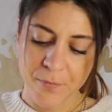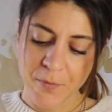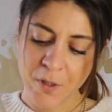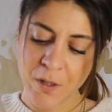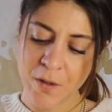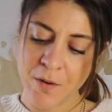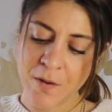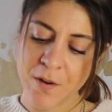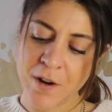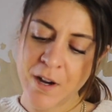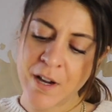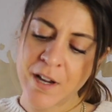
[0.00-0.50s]

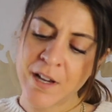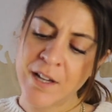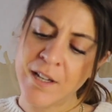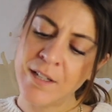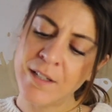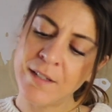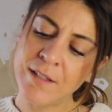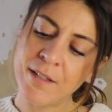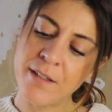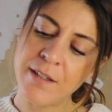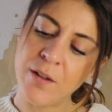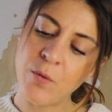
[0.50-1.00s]
all
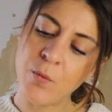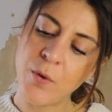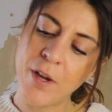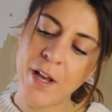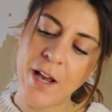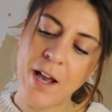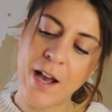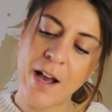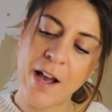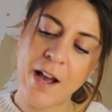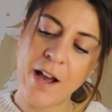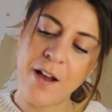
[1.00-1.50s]
right, then we
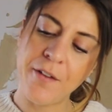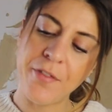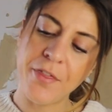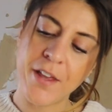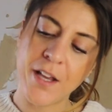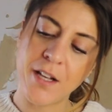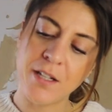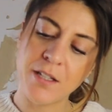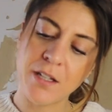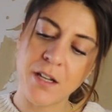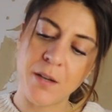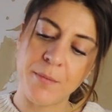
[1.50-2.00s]
have
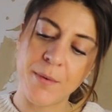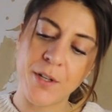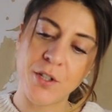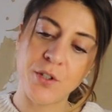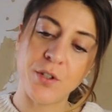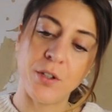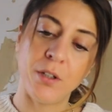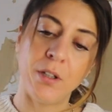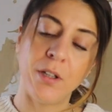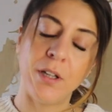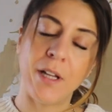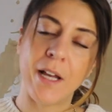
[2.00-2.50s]
things coming
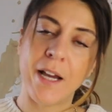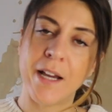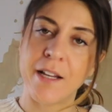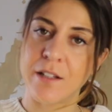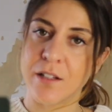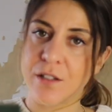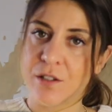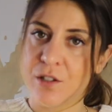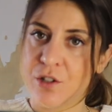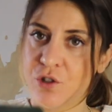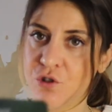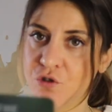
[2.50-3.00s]
to light,
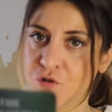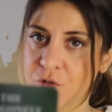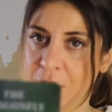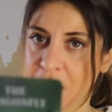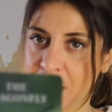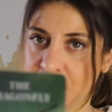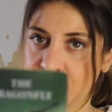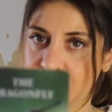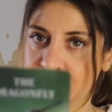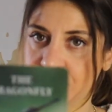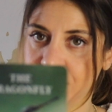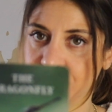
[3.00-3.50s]
the
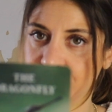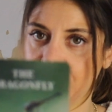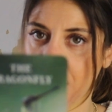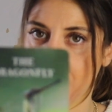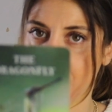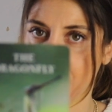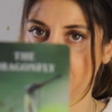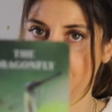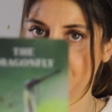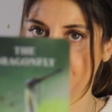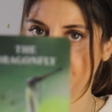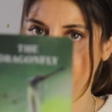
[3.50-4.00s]

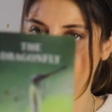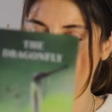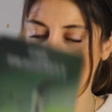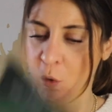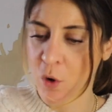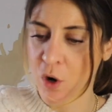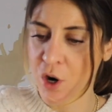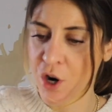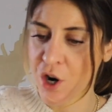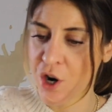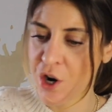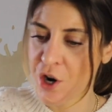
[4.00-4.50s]
dragonfly
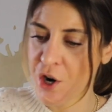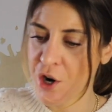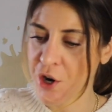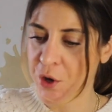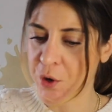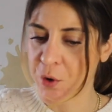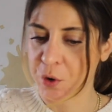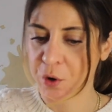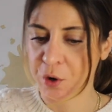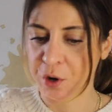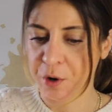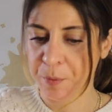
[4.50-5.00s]
for
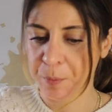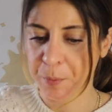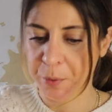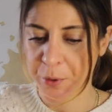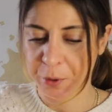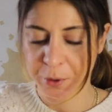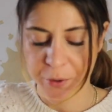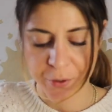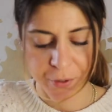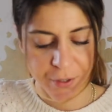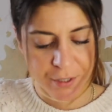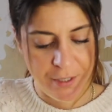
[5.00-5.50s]
your
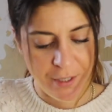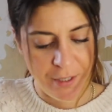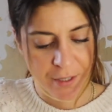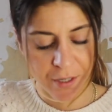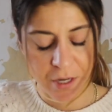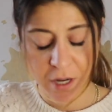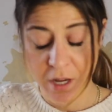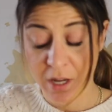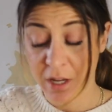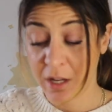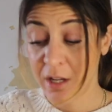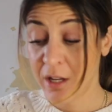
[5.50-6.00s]

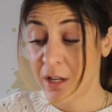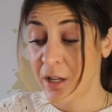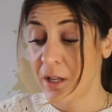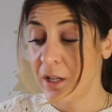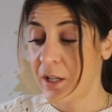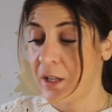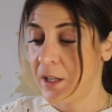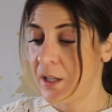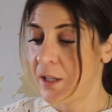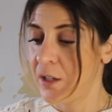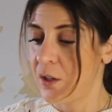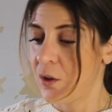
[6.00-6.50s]
person.
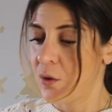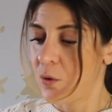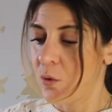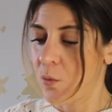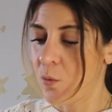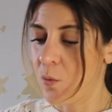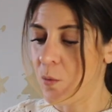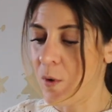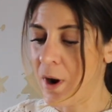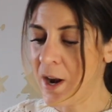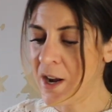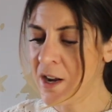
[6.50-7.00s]

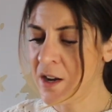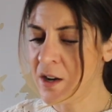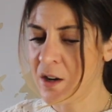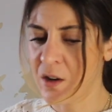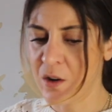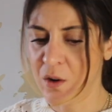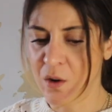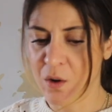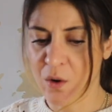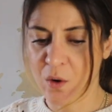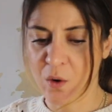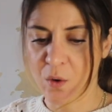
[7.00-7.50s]

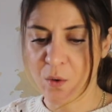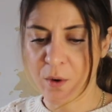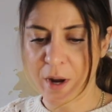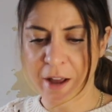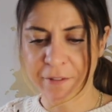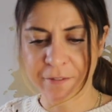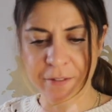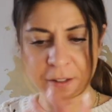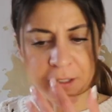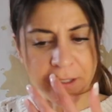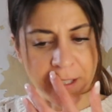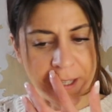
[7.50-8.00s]
Wow,
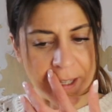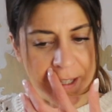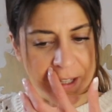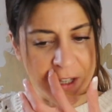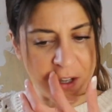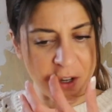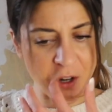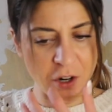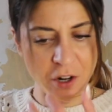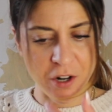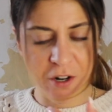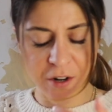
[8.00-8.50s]
I feel
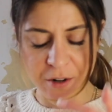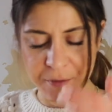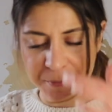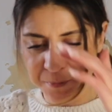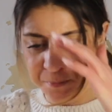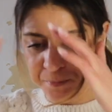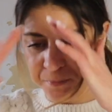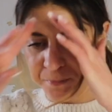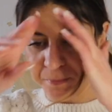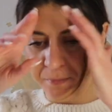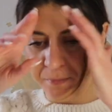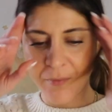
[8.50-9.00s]
like
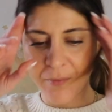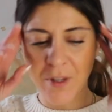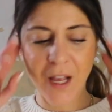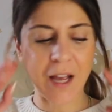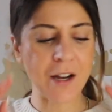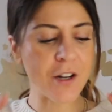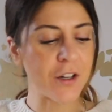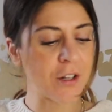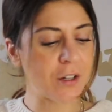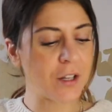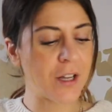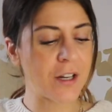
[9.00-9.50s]
you're,
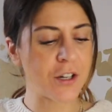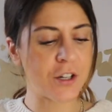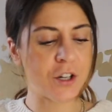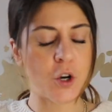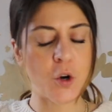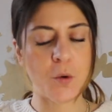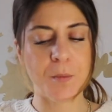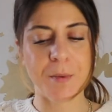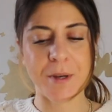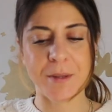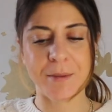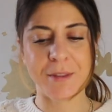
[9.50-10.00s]
I don't, I don't
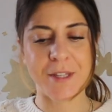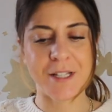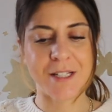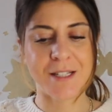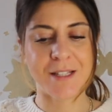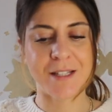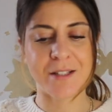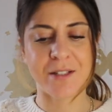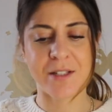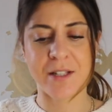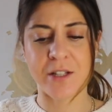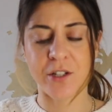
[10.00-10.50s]
know, but
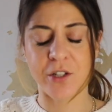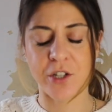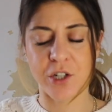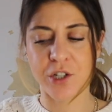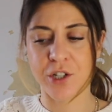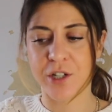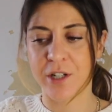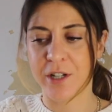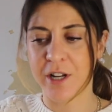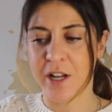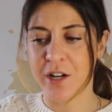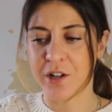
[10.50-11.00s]
this
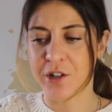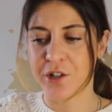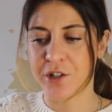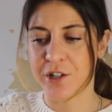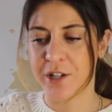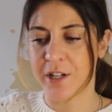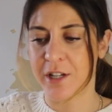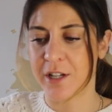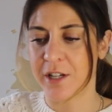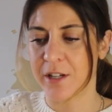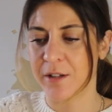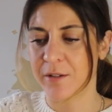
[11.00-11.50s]
seduction
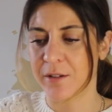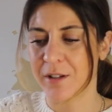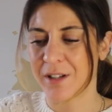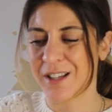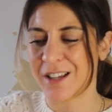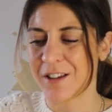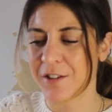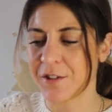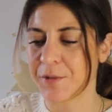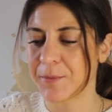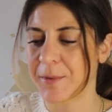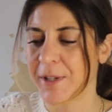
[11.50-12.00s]
energy
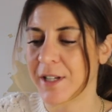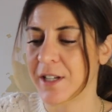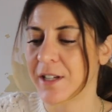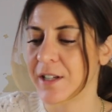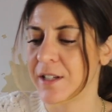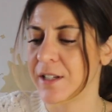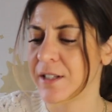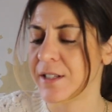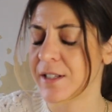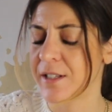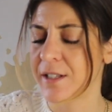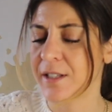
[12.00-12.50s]
gives me
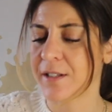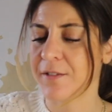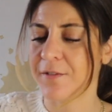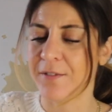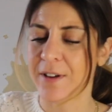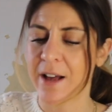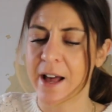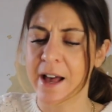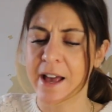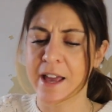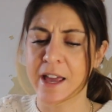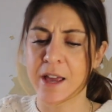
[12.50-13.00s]
this
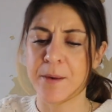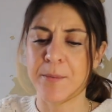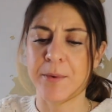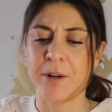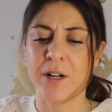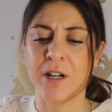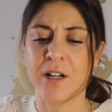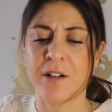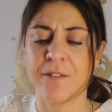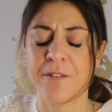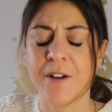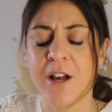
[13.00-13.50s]
vibe
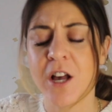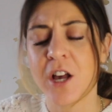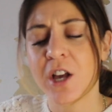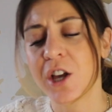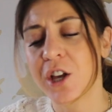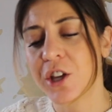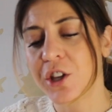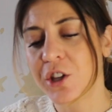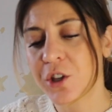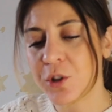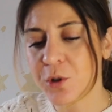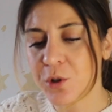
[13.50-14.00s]
of
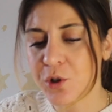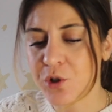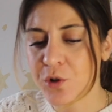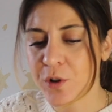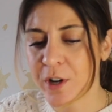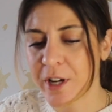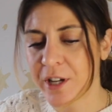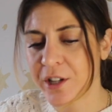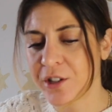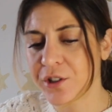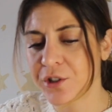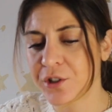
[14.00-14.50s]
you
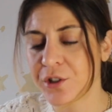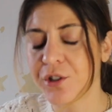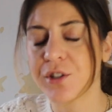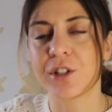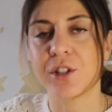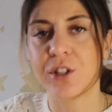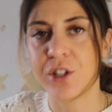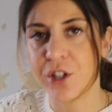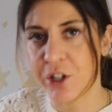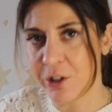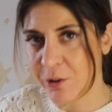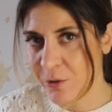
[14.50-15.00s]
trying to
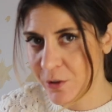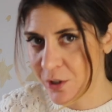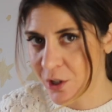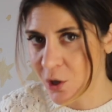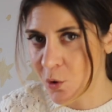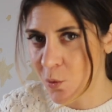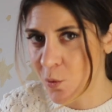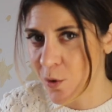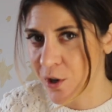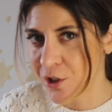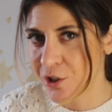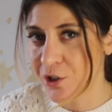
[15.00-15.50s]
seduce
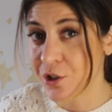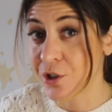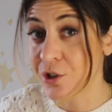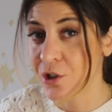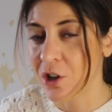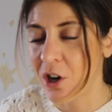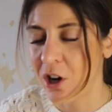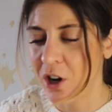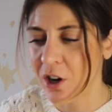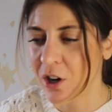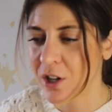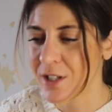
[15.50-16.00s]
someone to
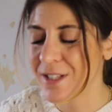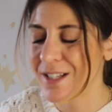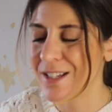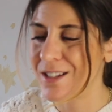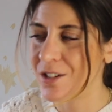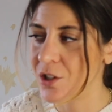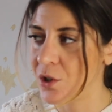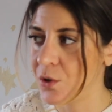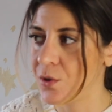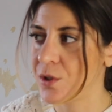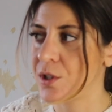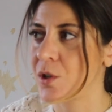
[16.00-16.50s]
talk,
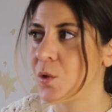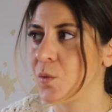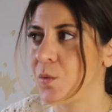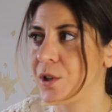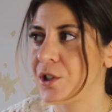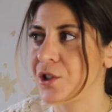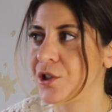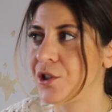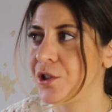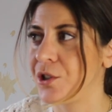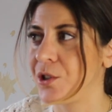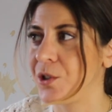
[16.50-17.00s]
seduce
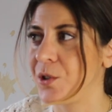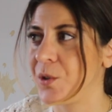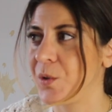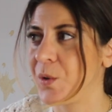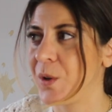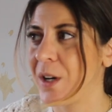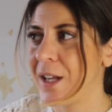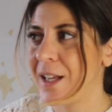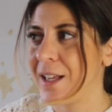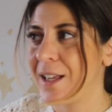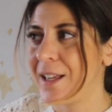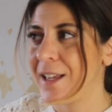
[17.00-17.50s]
someone
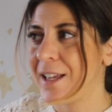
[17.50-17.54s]
to